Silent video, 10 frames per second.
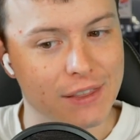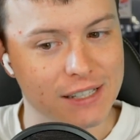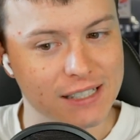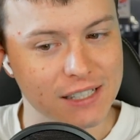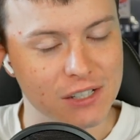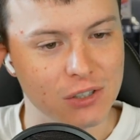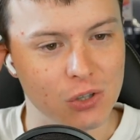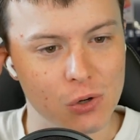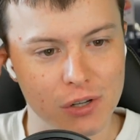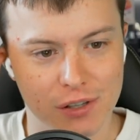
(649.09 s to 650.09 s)
this doesn't
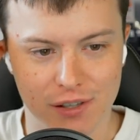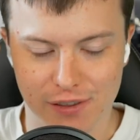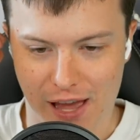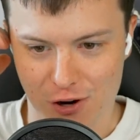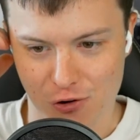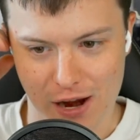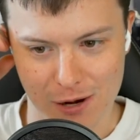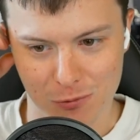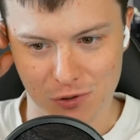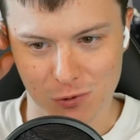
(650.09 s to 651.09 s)
look that
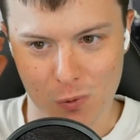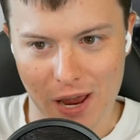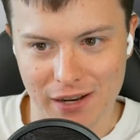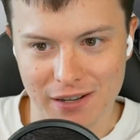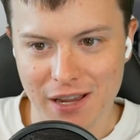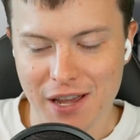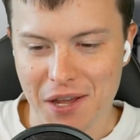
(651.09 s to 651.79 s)
great was when